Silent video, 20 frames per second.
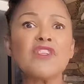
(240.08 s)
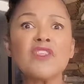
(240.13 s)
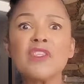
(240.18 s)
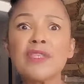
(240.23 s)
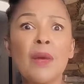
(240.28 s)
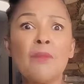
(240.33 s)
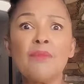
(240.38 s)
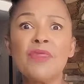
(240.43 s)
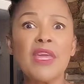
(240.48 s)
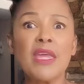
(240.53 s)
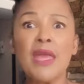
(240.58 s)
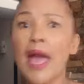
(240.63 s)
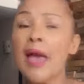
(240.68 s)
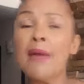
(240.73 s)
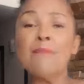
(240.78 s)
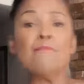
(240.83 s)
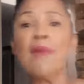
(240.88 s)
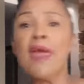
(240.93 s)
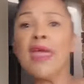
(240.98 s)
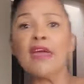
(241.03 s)
for something
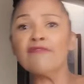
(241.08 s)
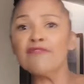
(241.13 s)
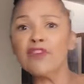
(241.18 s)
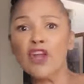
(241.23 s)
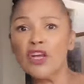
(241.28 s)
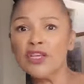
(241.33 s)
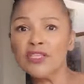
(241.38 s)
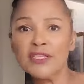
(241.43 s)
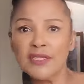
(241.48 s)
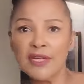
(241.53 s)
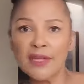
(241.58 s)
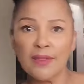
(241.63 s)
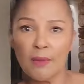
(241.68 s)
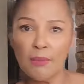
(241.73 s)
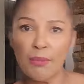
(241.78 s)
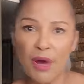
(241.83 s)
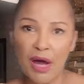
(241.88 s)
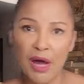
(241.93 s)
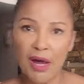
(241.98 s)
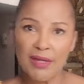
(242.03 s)
I may have lost in
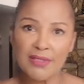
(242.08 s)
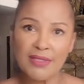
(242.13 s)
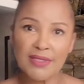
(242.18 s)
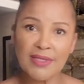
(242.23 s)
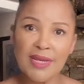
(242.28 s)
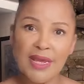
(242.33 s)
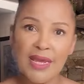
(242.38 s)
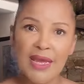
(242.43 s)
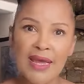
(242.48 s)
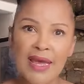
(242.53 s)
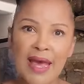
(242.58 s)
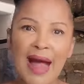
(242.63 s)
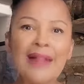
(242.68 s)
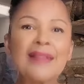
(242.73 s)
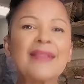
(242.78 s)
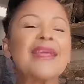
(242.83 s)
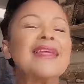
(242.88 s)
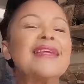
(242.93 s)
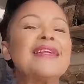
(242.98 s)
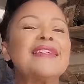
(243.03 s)
the past.
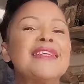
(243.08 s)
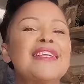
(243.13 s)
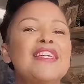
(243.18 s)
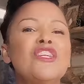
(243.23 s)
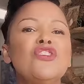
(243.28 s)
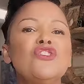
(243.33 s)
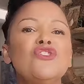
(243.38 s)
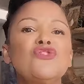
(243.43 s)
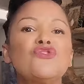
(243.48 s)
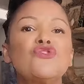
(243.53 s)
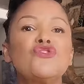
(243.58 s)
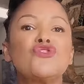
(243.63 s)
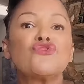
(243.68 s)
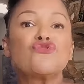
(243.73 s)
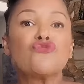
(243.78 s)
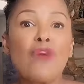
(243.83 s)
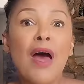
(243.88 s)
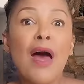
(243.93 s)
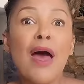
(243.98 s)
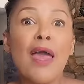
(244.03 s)
I'll continue to
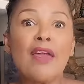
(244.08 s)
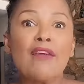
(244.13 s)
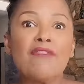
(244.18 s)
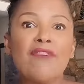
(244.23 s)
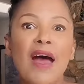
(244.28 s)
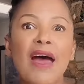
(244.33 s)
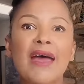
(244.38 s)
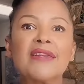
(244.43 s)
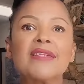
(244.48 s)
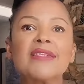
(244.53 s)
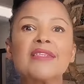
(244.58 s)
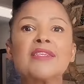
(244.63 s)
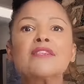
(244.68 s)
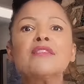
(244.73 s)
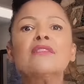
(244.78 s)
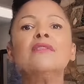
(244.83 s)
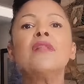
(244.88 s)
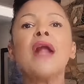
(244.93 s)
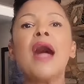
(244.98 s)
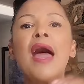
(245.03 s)
strive
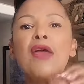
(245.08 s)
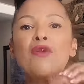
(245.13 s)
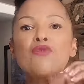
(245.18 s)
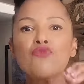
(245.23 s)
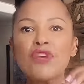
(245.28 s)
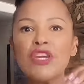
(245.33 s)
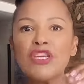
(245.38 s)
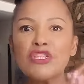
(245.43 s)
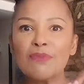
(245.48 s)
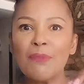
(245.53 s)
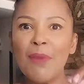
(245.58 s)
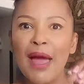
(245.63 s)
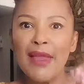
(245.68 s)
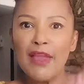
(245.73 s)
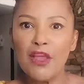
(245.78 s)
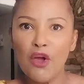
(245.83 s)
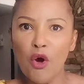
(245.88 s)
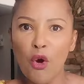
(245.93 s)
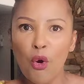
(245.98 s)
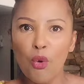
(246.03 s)
until I reach my
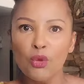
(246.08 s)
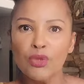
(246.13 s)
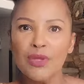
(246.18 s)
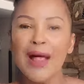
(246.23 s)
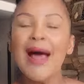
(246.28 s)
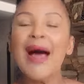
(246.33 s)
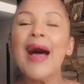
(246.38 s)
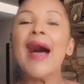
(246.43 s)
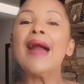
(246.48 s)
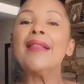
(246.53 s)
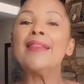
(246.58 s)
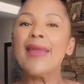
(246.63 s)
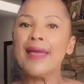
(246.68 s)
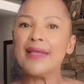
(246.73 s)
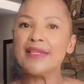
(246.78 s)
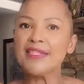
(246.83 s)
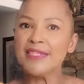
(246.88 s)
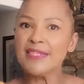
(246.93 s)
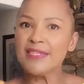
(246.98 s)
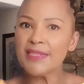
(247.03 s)
goal. I'll
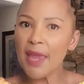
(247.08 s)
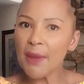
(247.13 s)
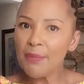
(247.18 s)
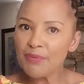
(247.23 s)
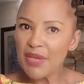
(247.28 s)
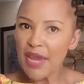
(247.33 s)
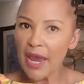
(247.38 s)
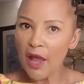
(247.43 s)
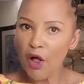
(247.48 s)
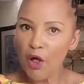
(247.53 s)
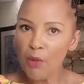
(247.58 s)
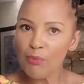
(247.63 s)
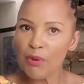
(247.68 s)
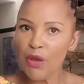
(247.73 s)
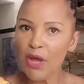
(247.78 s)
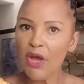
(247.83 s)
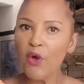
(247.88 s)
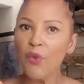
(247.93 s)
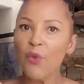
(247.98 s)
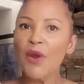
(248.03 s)
accept help
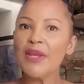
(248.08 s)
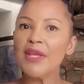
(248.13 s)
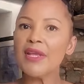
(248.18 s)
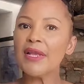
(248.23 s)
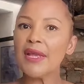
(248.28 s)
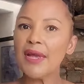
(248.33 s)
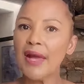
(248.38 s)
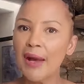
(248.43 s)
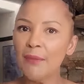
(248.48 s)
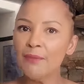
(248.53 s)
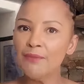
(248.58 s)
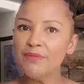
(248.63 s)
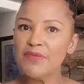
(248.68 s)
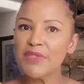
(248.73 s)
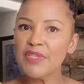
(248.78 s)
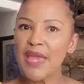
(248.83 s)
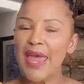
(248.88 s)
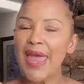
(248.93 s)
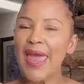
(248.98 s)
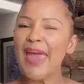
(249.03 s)
when it
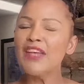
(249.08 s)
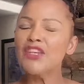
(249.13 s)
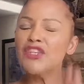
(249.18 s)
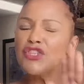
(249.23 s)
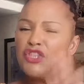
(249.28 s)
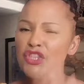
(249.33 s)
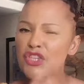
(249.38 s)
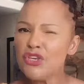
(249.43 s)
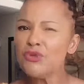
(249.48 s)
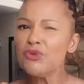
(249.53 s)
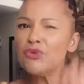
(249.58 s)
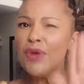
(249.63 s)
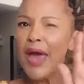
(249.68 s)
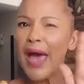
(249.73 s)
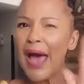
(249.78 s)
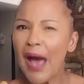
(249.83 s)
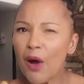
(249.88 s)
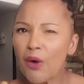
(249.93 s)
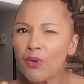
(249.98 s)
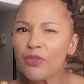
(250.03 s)
comes and tune
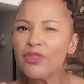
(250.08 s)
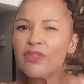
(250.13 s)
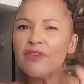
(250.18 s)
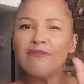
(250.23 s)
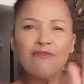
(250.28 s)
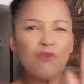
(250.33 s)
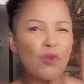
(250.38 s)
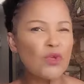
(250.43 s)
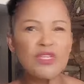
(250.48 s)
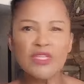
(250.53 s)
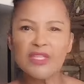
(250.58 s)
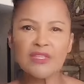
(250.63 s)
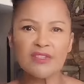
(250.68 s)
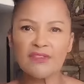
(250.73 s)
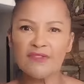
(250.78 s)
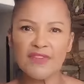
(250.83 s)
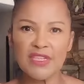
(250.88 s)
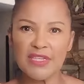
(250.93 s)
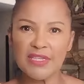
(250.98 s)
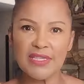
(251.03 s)
out the voices
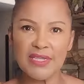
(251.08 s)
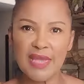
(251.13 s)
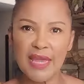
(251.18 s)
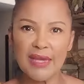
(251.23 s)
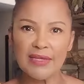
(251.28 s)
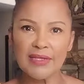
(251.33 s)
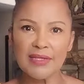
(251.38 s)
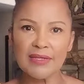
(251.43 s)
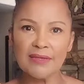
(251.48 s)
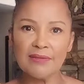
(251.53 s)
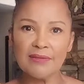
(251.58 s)
of dissent.